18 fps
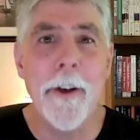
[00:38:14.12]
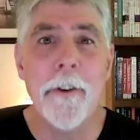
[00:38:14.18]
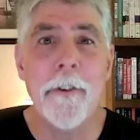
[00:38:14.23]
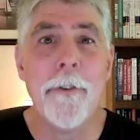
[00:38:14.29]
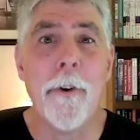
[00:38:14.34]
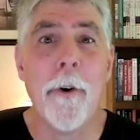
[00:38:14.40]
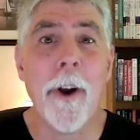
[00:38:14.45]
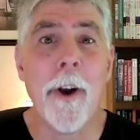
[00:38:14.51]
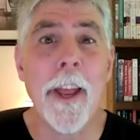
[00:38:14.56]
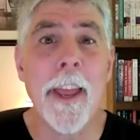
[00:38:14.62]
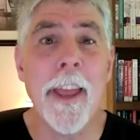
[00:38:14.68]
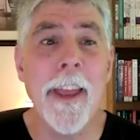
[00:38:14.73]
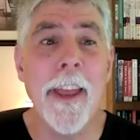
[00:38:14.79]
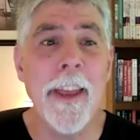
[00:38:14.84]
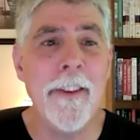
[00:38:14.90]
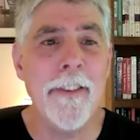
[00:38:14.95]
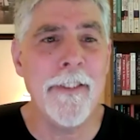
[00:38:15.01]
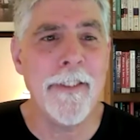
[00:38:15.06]
Foreign
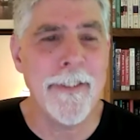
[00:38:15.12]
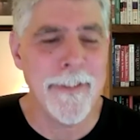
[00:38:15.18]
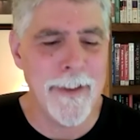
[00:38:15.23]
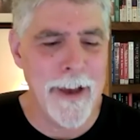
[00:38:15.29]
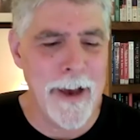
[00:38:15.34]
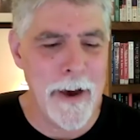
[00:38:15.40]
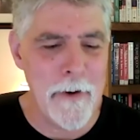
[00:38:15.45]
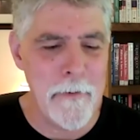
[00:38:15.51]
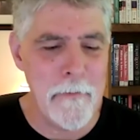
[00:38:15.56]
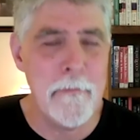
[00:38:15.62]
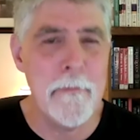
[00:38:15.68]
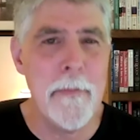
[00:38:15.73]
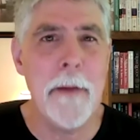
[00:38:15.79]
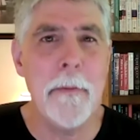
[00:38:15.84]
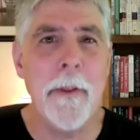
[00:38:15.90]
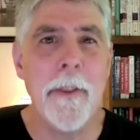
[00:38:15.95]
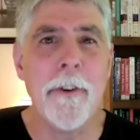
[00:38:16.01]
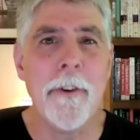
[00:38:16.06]
keys,
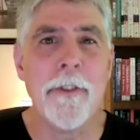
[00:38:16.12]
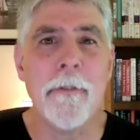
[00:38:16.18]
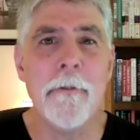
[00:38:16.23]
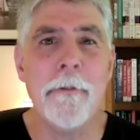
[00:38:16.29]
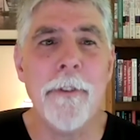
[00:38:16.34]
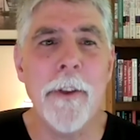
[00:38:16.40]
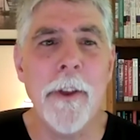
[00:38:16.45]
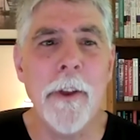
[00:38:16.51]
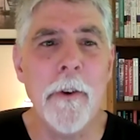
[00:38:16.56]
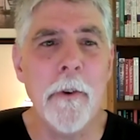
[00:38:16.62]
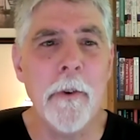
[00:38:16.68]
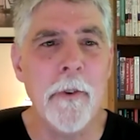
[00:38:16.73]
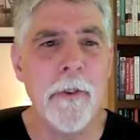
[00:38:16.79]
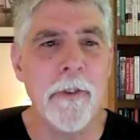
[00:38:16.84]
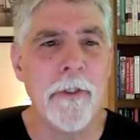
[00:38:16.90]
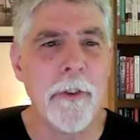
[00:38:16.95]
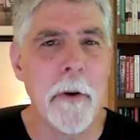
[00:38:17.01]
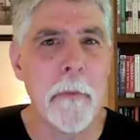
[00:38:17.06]
maybe there's some
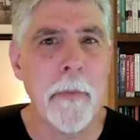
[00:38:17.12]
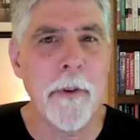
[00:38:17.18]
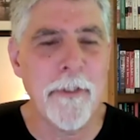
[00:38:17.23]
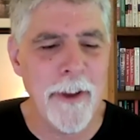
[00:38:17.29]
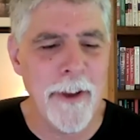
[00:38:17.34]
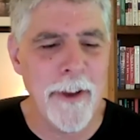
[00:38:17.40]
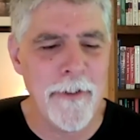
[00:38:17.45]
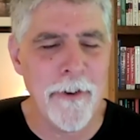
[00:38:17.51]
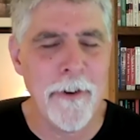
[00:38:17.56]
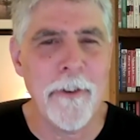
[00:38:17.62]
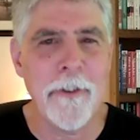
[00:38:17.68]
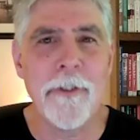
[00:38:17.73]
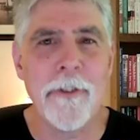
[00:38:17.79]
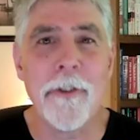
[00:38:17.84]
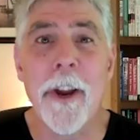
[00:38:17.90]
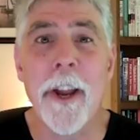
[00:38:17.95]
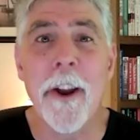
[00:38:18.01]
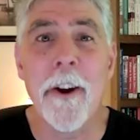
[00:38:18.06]
views or procedures,
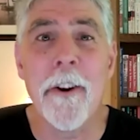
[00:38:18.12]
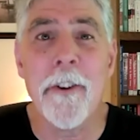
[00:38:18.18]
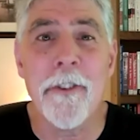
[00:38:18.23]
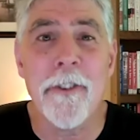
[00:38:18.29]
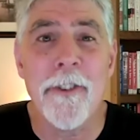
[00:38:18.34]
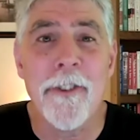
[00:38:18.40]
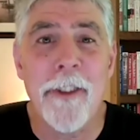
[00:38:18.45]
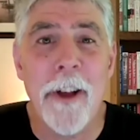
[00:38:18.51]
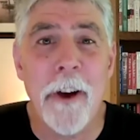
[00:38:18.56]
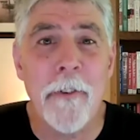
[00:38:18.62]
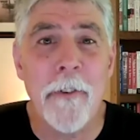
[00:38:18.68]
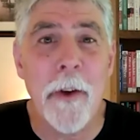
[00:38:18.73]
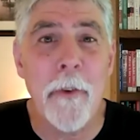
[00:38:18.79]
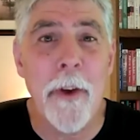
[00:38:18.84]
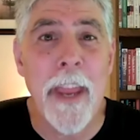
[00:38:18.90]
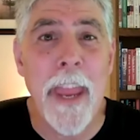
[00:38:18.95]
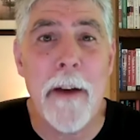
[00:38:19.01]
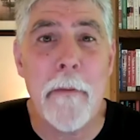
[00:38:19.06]
triggers, stuff
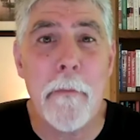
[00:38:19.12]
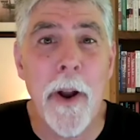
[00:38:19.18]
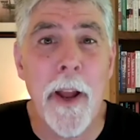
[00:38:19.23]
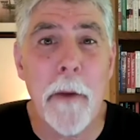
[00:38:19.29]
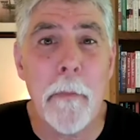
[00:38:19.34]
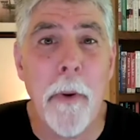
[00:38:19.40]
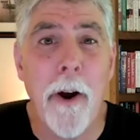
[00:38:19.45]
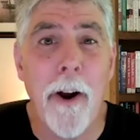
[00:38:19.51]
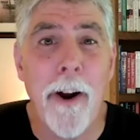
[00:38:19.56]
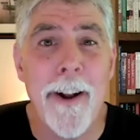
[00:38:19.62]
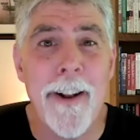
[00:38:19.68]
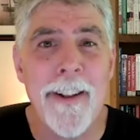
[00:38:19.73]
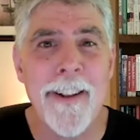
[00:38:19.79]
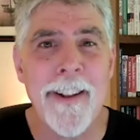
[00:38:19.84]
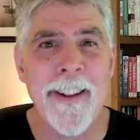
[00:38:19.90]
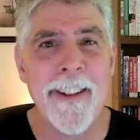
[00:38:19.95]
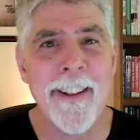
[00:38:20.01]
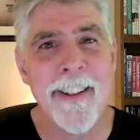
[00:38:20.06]
that we can't break apart.
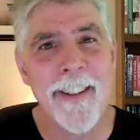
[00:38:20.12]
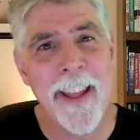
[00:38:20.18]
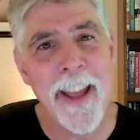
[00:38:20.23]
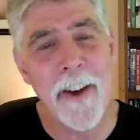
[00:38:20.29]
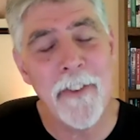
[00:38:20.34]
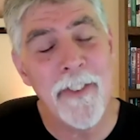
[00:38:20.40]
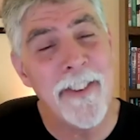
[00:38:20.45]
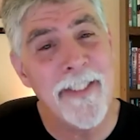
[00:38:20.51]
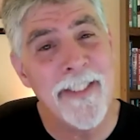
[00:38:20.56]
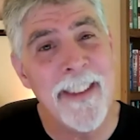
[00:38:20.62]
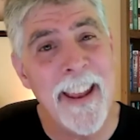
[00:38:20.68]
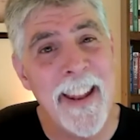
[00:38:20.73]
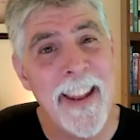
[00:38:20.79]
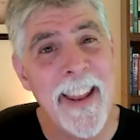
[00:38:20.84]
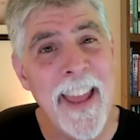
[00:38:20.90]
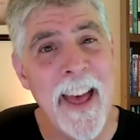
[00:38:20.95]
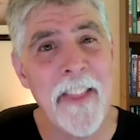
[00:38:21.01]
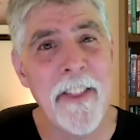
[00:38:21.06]
They have to stay
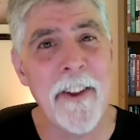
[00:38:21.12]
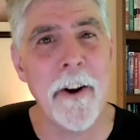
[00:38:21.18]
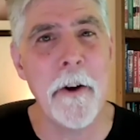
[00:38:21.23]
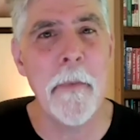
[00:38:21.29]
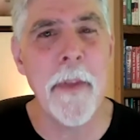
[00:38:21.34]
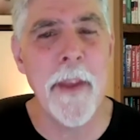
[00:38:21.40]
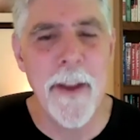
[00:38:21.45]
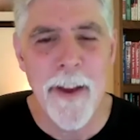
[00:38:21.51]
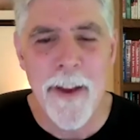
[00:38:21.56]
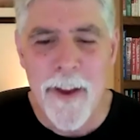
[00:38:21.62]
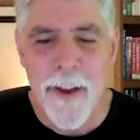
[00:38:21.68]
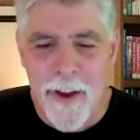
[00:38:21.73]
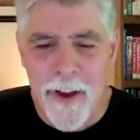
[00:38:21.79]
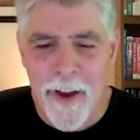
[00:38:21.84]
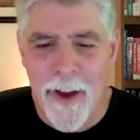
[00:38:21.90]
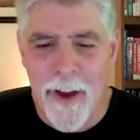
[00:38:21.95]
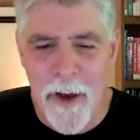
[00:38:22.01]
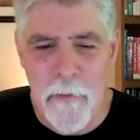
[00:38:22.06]
together.
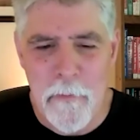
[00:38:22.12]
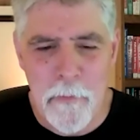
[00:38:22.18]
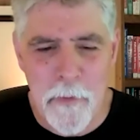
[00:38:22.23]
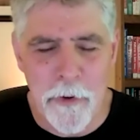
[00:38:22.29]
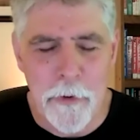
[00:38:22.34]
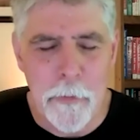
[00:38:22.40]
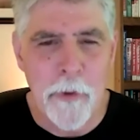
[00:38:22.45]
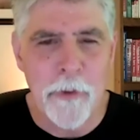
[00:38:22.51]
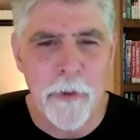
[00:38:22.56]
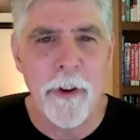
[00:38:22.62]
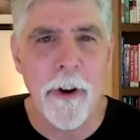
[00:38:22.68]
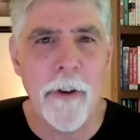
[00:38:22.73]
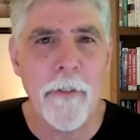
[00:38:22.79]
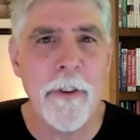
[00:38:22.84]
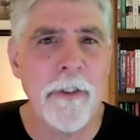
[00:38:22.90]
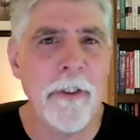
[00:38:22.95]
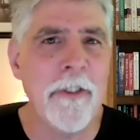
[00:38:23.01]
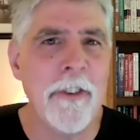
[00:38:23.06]
Multiple
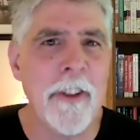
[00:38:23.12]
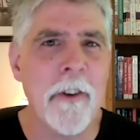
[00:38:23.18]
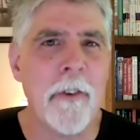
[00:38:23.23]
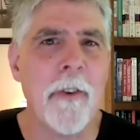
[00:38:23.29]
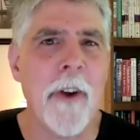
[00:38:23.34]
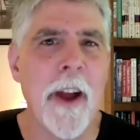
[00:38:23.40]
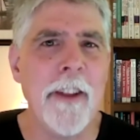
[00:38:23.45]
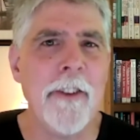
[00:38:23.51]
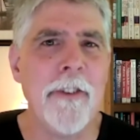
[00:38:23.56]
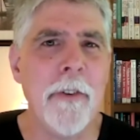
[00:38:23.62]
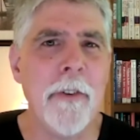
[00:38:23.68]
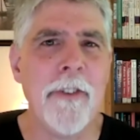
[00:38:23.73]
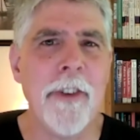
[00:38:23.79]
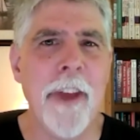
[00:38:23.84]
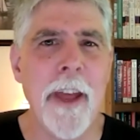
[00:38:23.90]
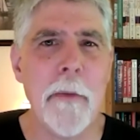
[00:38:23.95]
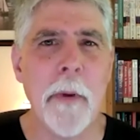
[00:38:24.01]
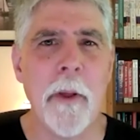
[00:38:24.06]
services that write to a
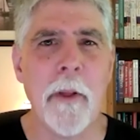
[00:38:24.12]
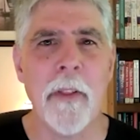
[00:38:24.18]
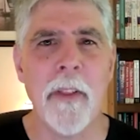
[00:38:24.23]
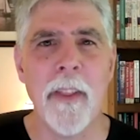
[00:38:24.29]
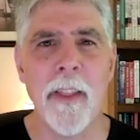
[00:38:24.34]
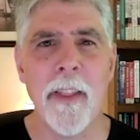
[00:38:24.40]
table.